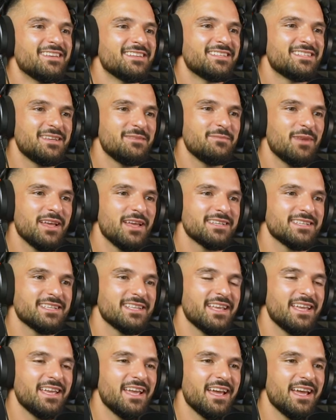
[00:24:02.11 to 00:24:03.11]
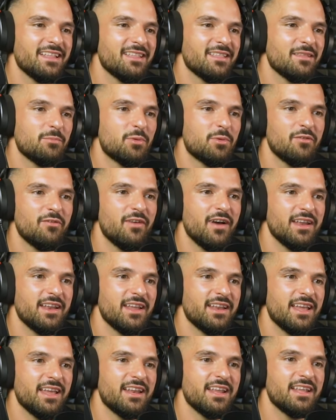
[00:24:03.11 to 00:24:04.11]
seamlessly and provide
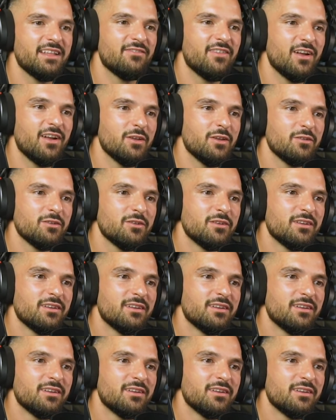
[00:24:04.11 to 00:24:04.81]
an added value.